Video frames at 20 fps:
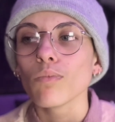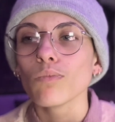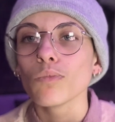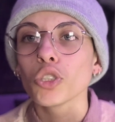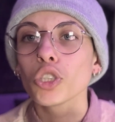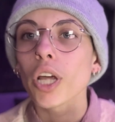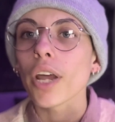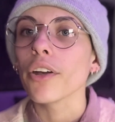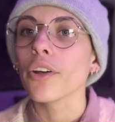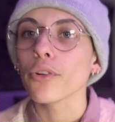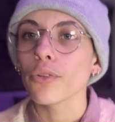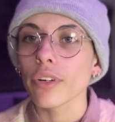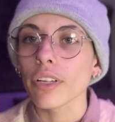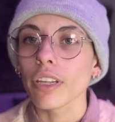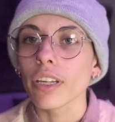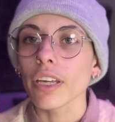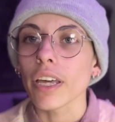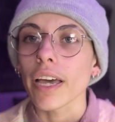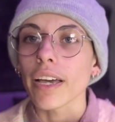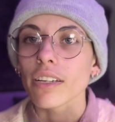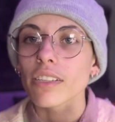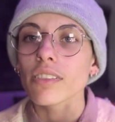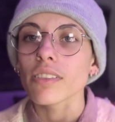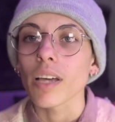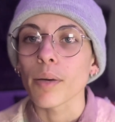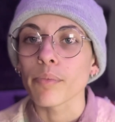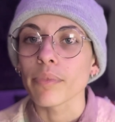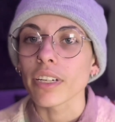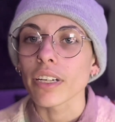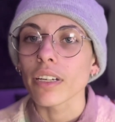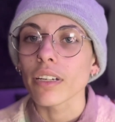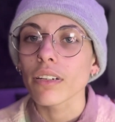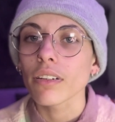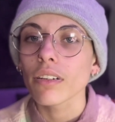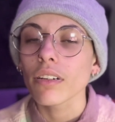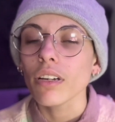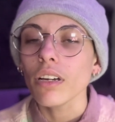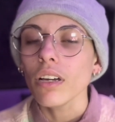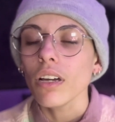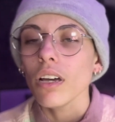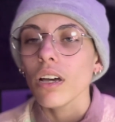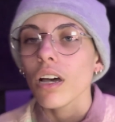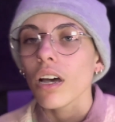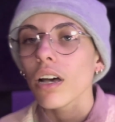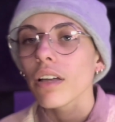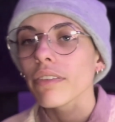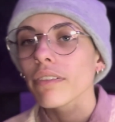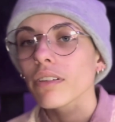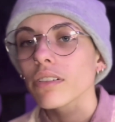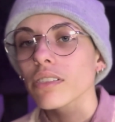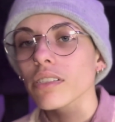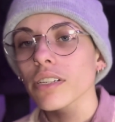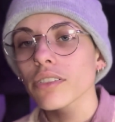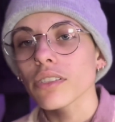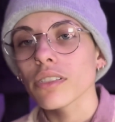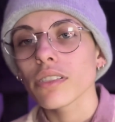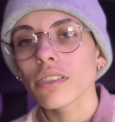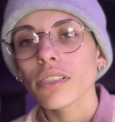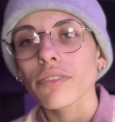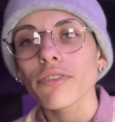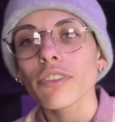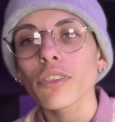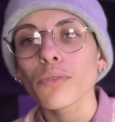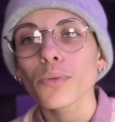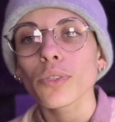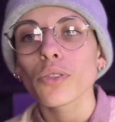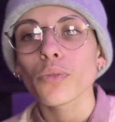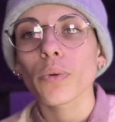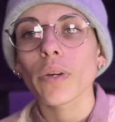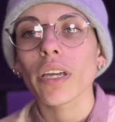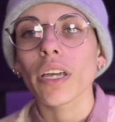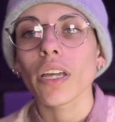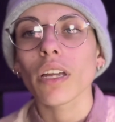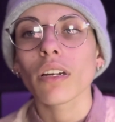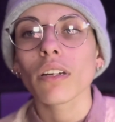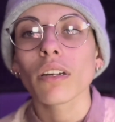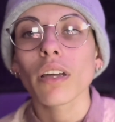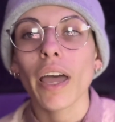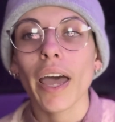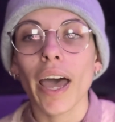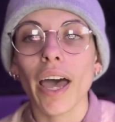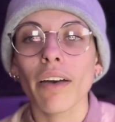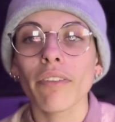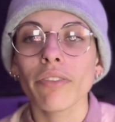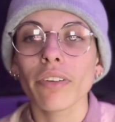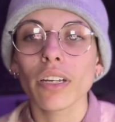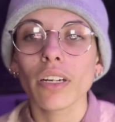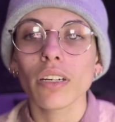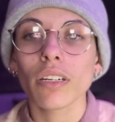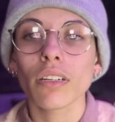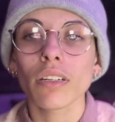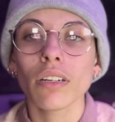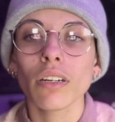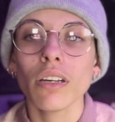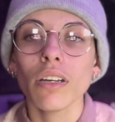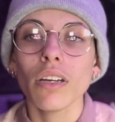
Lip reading: generally accepted. Because there's a difference between having